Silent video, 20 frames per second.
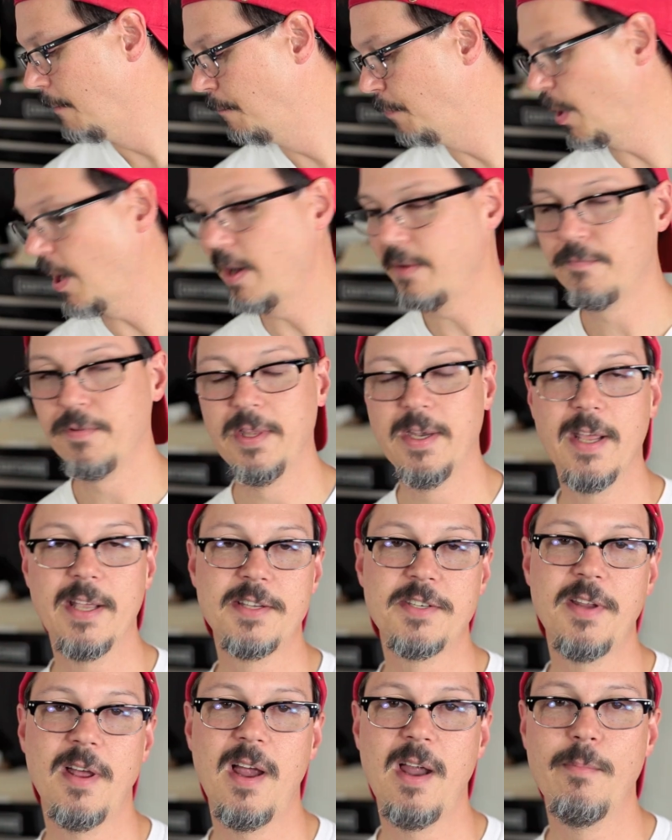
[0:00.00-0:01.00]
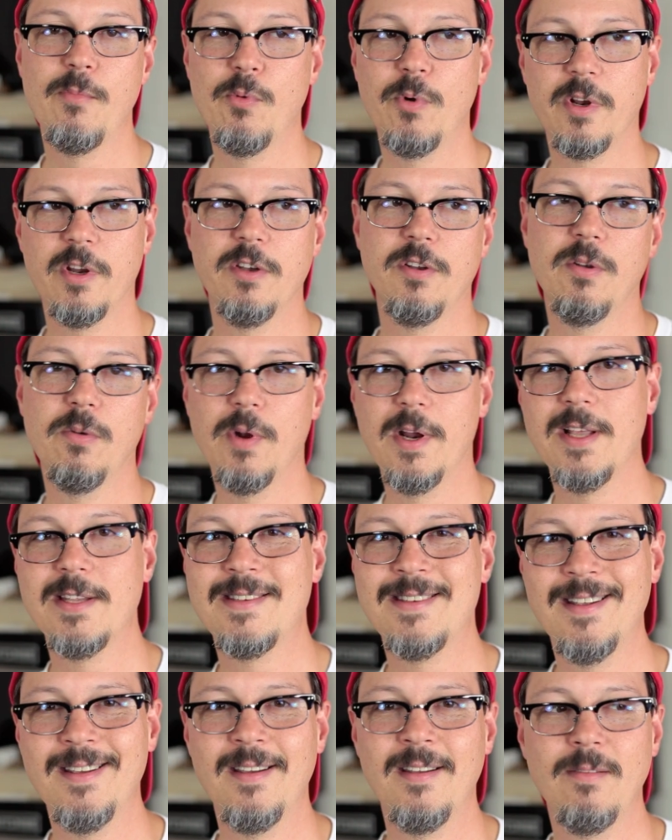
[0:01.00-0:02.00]
But for the next time, we're going to do what I
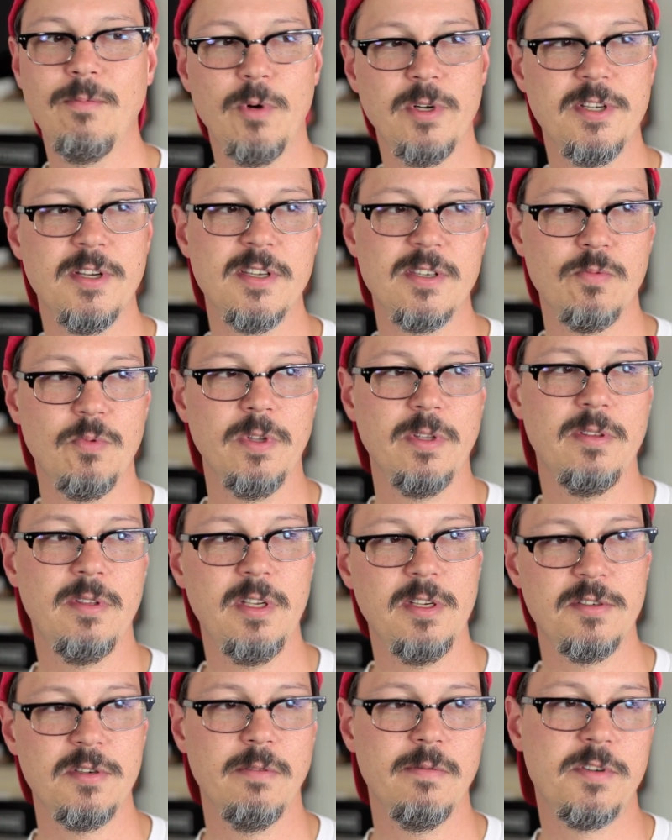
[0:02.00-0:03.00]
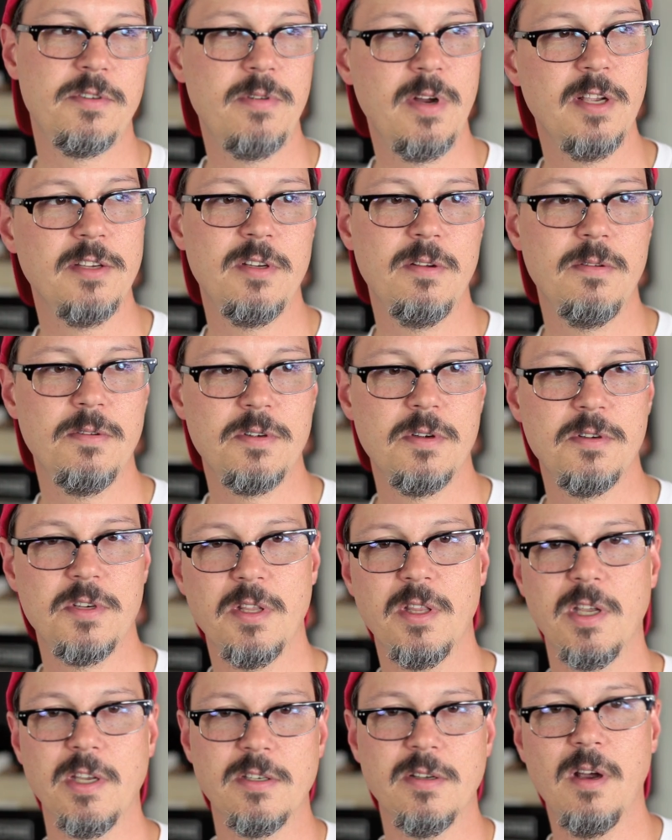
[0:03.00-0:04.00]
said, which is with the surface transducers on
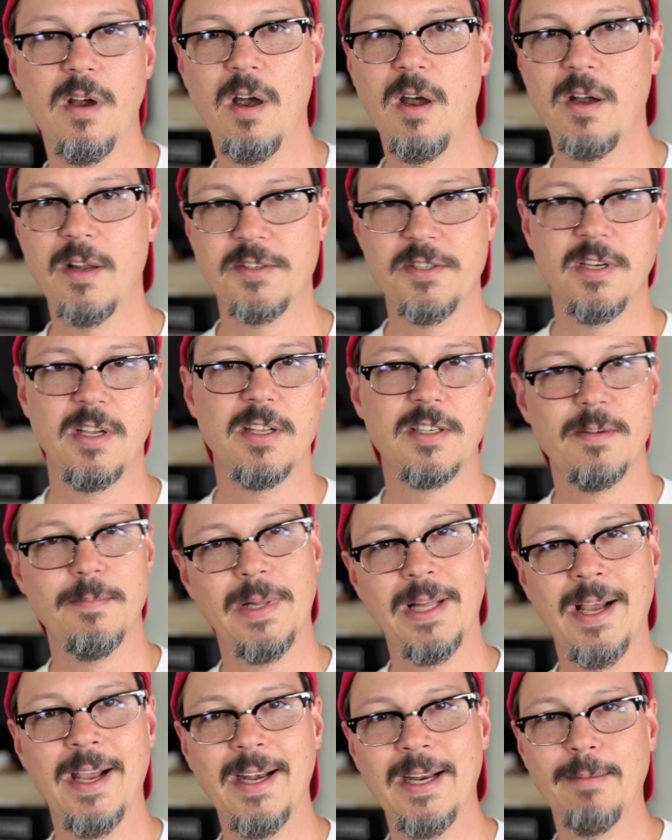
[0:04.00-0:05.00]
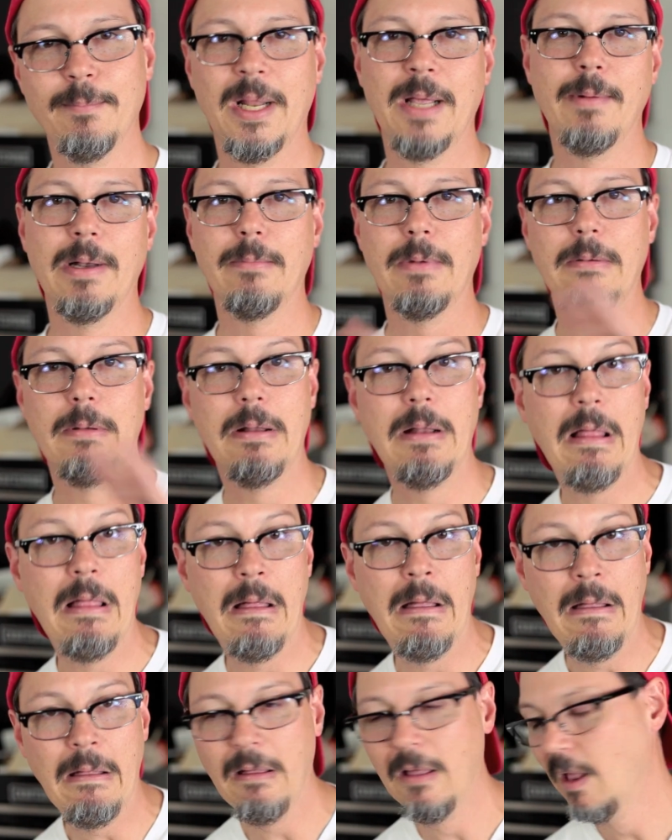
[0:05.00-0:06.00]
the guitar, and I'll see you get some lighting, blah, blah,
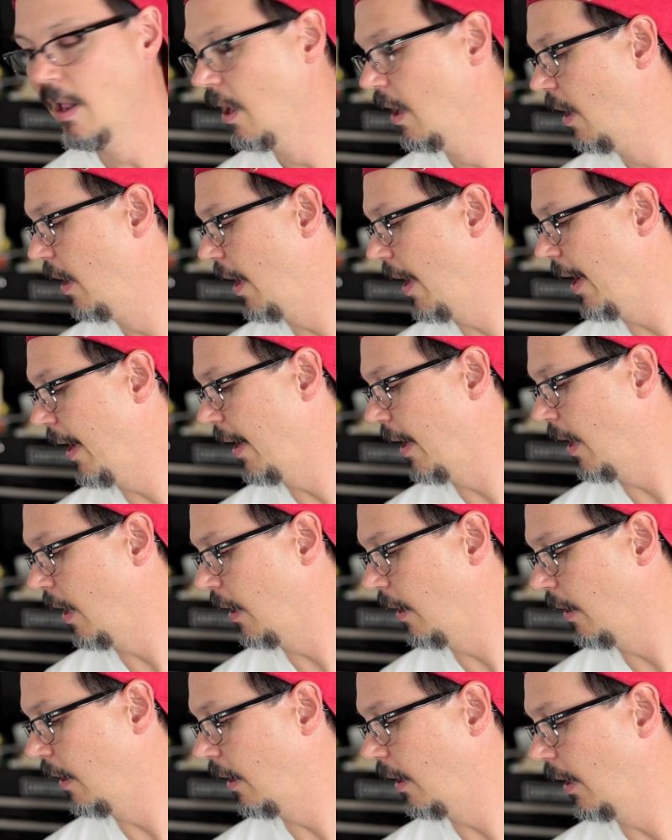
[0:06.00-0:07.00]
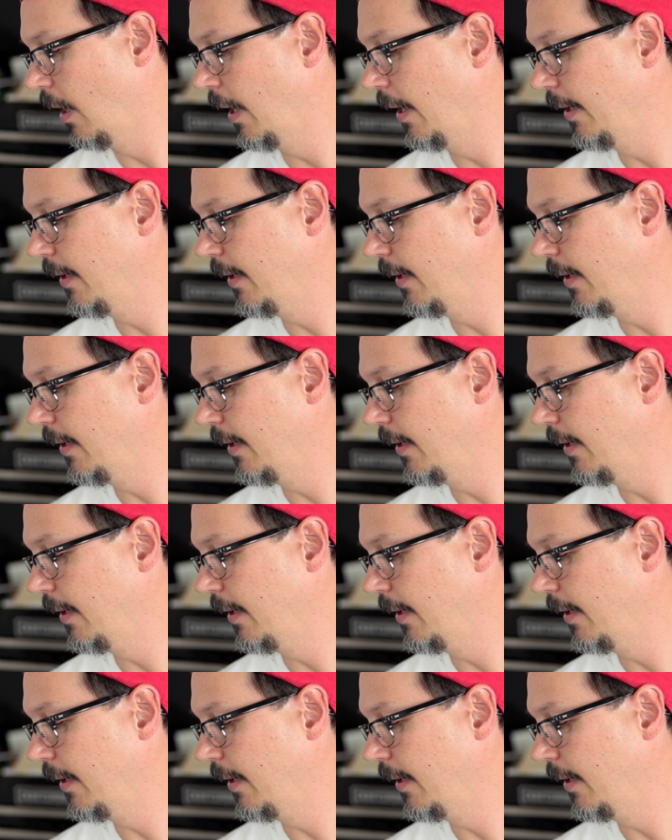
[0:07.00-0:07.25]
blah and like